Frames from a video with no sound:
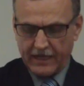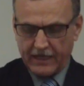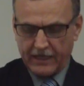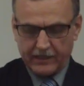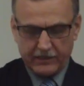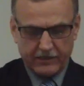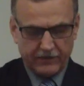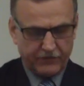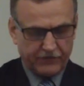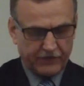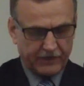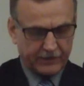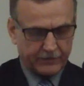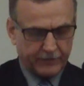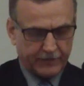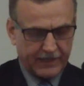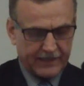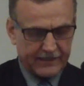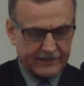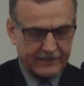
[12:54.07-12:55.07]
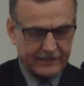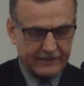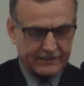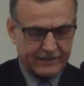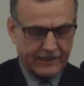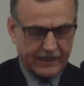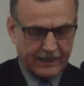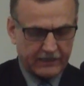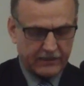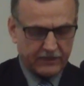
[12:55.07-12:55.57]
in different
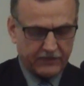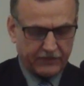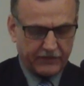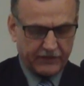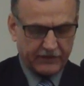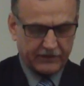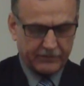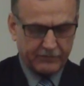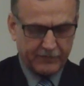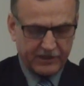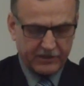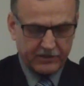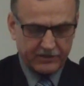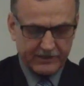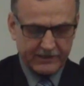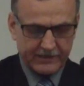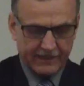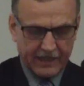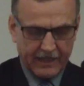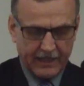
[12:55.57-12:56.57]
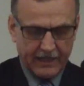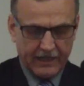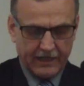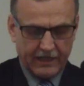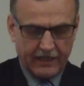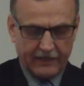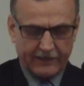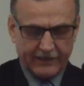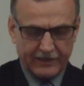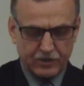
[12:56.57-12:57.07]
places and different methods
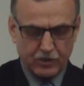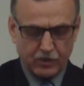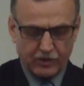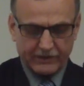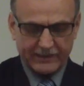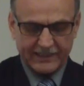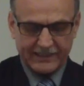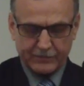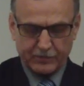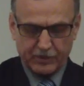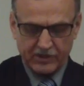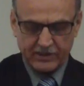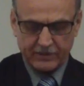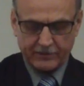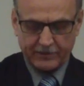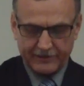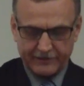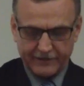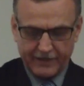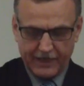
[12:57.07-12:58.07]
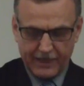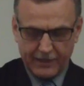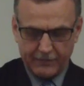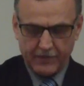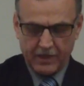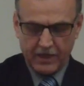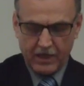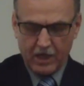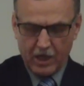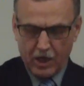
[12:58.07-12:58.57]
in the shortest possible
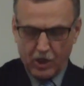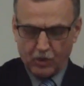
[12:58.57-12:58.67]
time